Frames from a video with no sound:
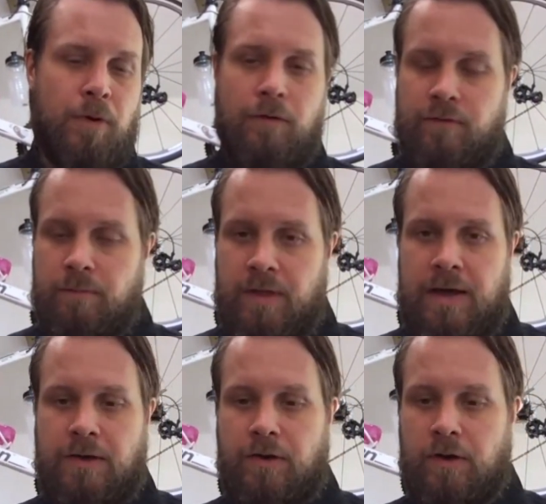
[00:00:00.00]
Apart from
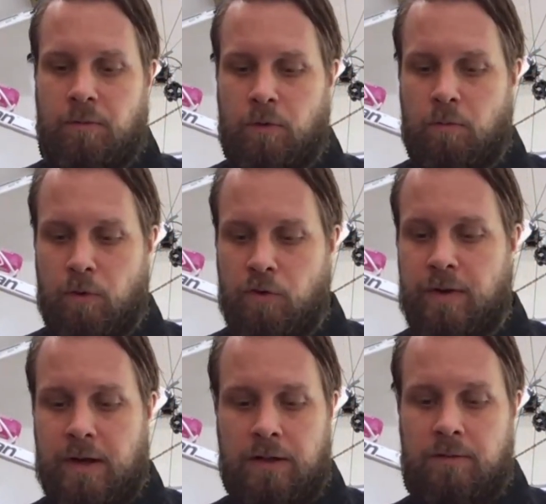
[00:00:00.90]
that, you know, what
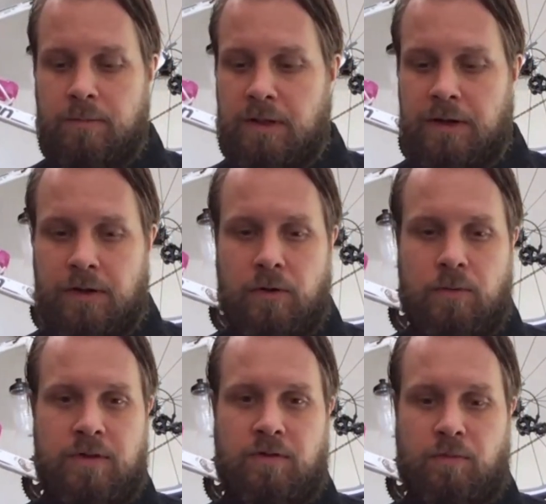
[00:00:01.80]
we ultimately
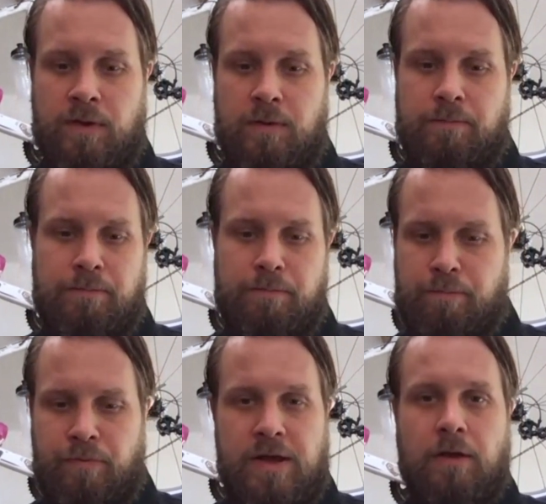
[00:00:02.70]
do is we
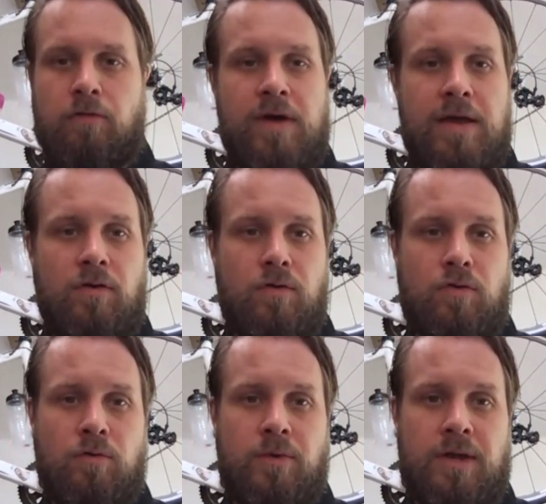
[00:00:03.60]
bring great
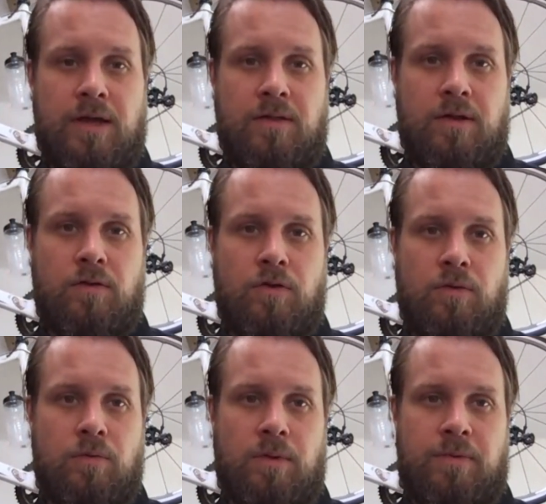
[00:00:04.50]
consumer data
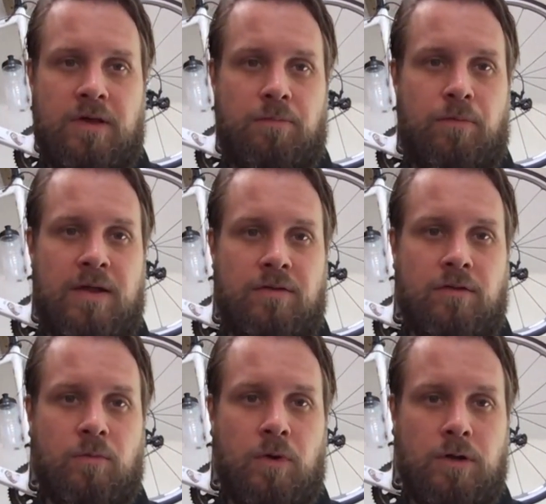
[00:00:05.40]
to the biggest brands
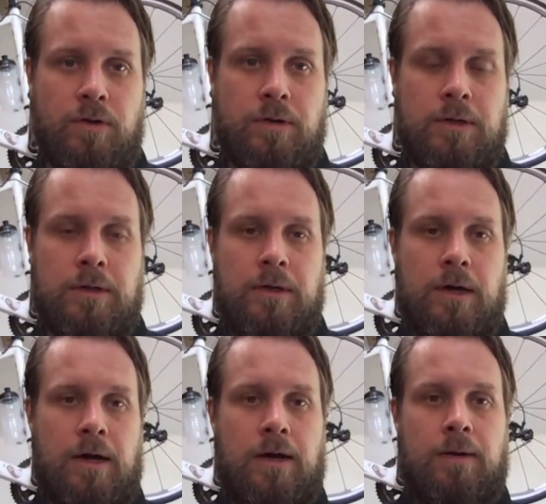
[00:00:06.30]
in the world.
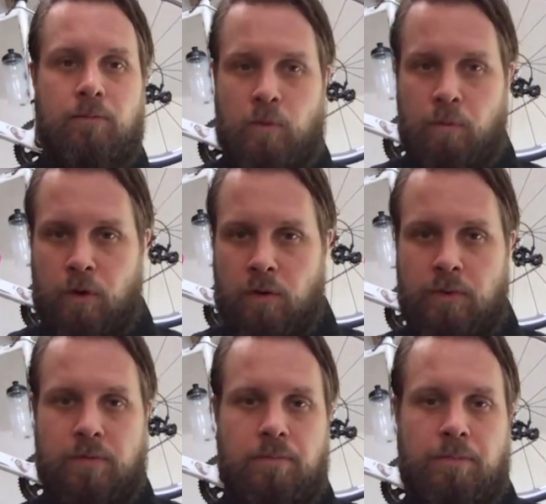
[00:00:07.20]
We work
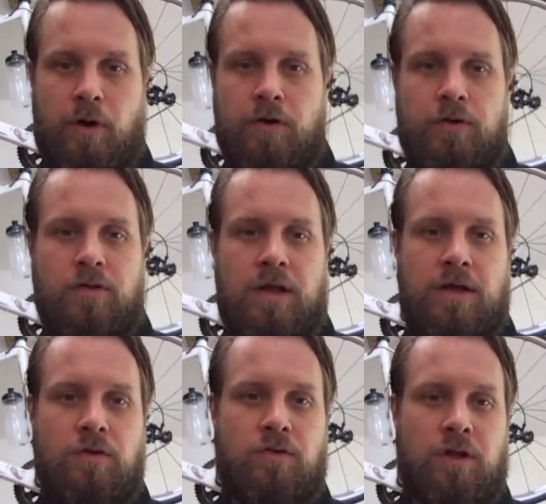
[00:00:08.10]
with partners
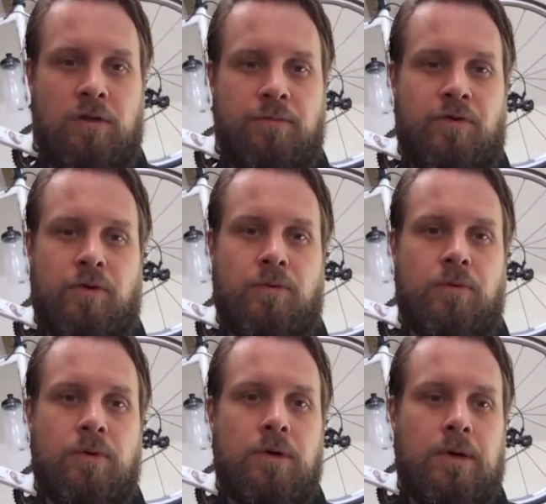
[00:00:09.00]
like yourself
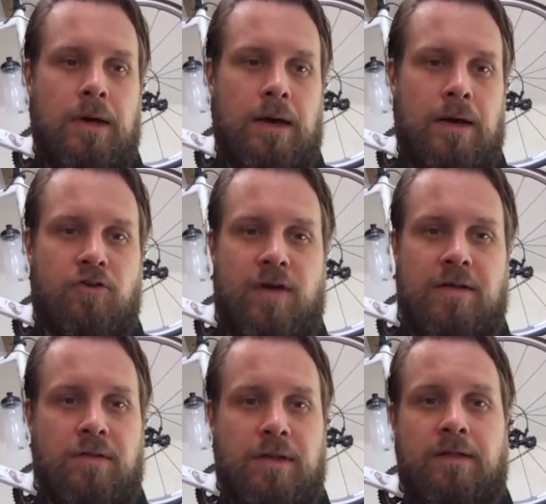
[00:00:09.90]
to
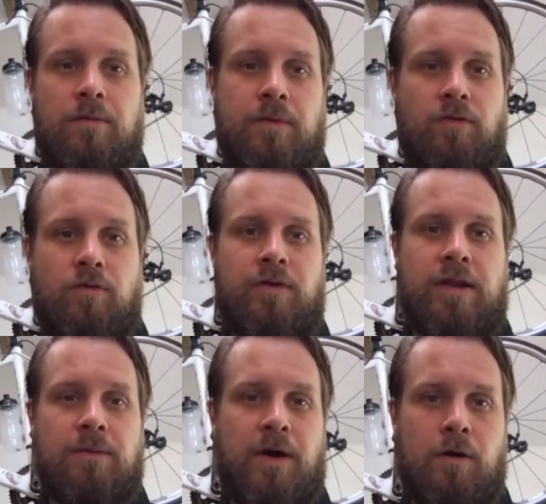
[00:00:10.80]
translate them into
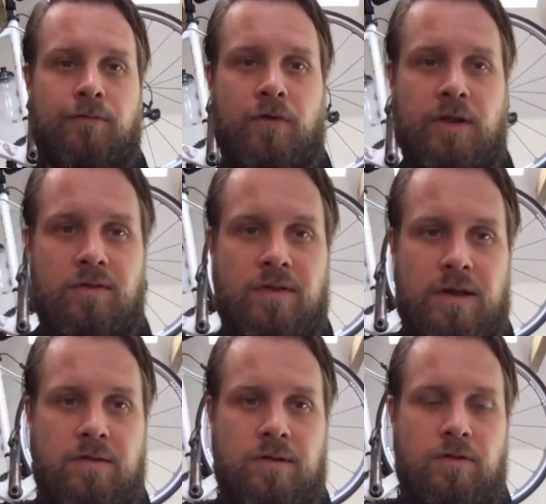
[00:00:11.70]
really powerful
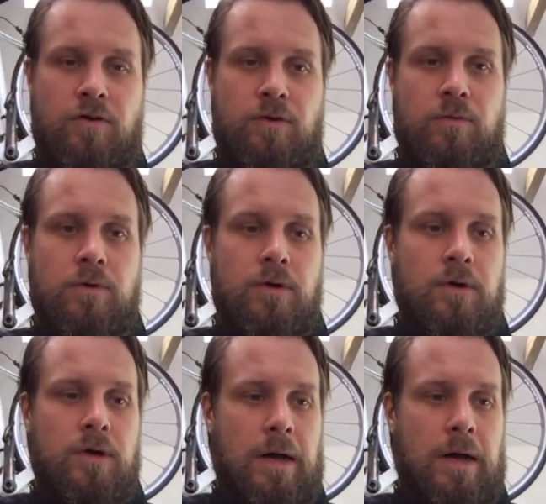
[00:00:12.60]
insights into